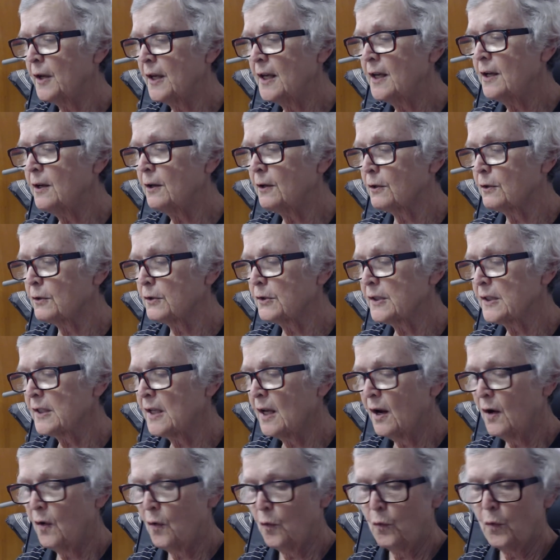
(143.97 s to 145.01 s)
ears
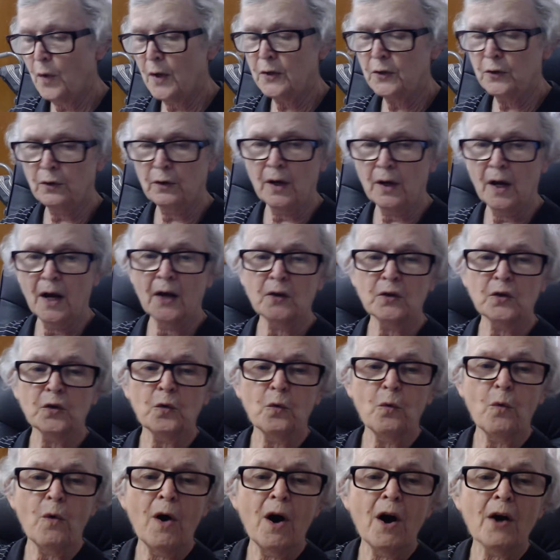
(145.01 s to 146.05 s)
when you're
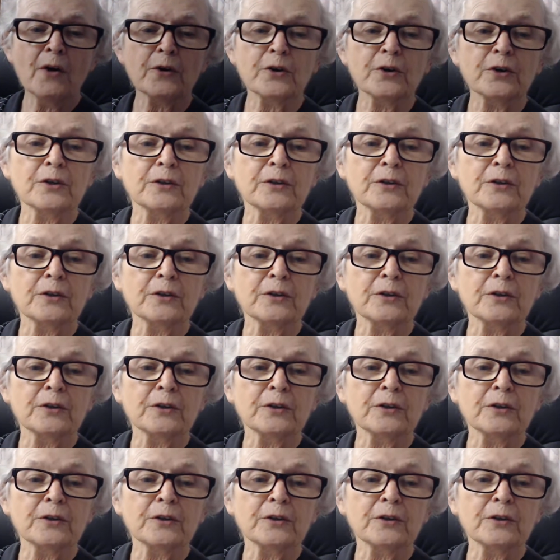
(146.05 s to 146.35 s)
underwater.